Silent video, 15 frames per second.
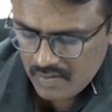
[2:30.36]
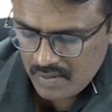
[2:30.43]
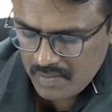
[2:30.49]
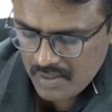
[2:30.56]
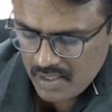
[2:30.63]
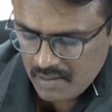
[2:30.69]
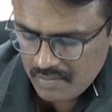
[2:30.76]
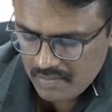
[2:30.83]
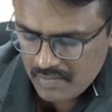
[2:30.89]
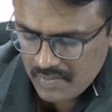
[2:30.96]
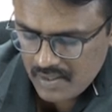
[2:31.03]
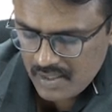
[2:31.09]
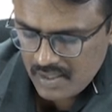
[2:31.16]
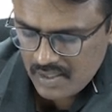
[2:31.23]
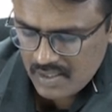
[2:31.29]
will become
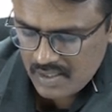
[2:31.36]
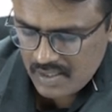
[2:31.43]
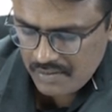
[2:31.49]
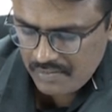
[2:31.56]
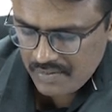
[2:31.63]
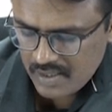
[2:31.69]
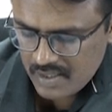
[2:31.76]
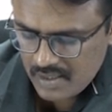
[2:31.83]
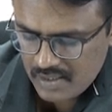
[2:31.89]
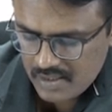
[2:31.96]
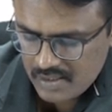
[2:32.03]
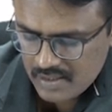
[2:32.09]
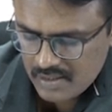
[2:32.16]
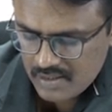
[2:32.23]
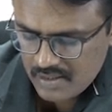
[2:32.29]

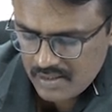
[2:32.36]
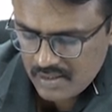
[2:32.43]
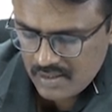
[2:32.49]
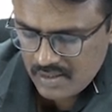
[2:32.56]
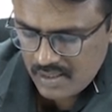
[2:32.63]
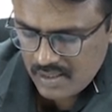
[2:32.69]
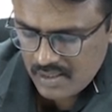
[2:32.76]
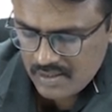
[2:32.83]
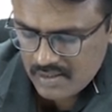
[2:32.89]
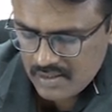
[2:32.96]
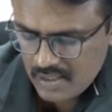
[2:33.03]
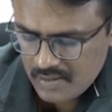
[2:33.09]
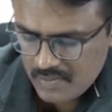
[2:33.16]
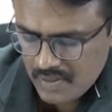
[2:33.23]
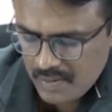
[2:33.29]
difficult, there is
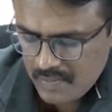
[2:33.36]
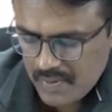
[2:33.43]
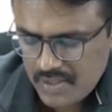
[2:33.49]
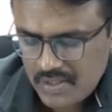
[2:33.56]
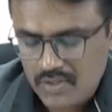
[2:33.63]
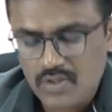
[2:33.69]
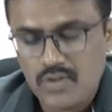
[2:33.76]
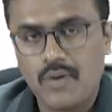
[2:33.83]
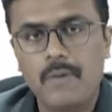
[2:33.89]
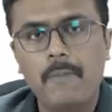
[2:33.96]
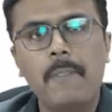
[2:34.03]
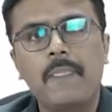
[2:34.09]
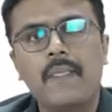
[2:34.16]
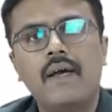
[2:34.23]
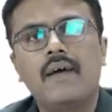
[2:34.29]
respiratory depression. So,
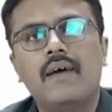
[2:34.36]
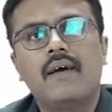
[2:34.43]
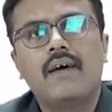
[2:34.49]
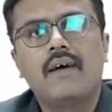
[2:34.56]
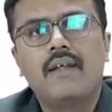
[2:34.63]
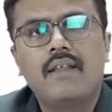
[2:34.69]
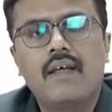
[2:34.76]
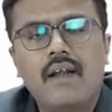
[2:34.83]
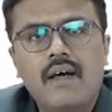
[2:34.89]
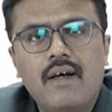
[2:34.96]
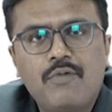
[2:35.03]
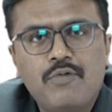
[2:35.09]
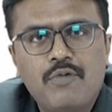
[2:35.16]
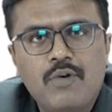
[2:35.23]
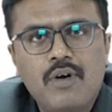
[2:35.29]
there
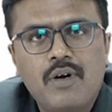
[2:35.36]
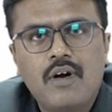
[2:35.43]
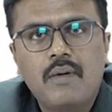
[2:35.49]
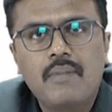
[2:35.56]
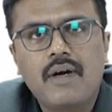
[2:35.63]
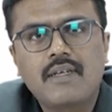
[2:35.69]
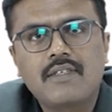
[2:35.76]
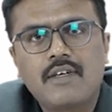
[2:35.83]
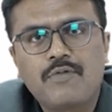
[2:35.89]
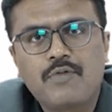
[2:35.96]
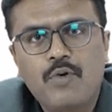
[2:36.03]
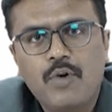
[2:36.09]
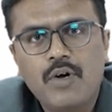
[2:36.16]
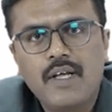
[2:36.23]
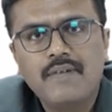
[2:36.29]
are four drawbacks of
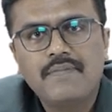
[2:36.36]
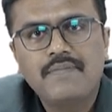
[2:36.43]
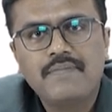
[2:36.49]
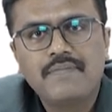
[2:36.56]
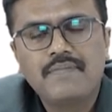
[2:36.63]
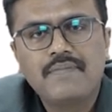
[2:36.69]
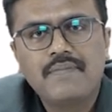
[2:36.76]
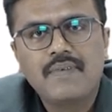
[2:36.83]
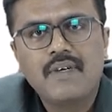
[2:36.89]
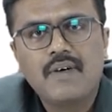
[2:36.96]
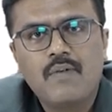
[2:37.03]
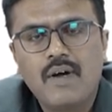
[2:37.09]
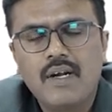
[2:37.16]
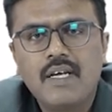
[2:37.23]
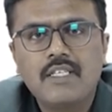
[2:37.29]
codeine.
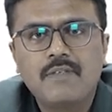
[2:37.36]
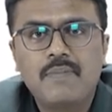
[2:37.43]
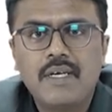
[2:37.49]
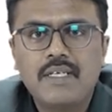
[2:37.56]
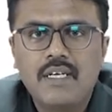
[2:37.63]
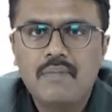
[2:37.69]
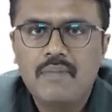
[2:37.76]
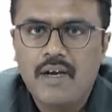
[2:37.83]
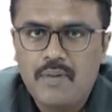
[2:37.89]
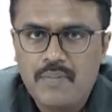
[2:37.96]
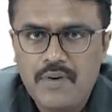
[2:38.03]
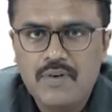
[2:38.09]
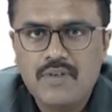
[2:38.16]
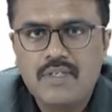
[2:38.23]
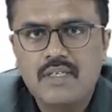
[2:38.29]
One is patient may
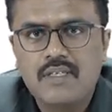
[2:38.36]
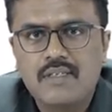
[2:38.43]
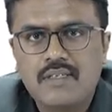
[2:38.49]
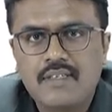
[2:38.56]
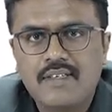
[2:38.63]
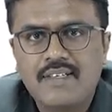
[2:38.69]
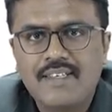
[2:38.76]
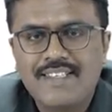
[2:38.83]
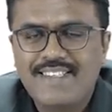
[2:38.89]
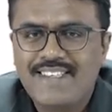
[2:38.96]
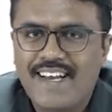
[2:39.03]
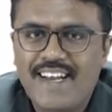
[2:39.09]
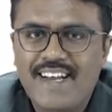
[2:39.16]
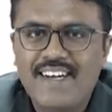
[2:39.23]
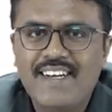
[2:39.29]
abuse it.
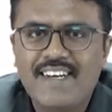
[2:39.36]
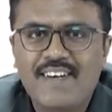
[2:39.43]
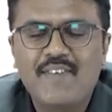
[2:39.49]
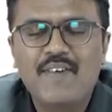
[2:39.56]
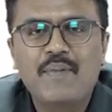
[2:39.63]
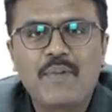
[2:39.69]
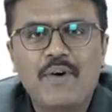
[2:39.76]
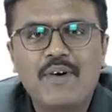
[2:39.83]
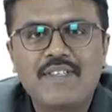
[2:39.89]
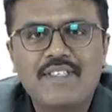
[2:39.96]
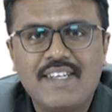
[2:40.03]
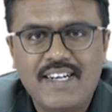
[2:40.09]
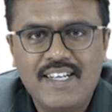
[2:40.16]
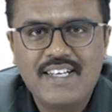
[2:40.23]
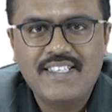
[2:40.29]
Second, it will produce
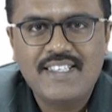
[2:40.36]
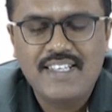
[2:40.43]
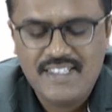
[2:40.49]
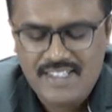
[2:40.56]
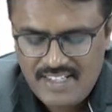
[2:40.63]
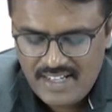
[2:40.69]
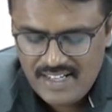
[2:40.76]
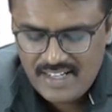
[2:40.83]
sedation.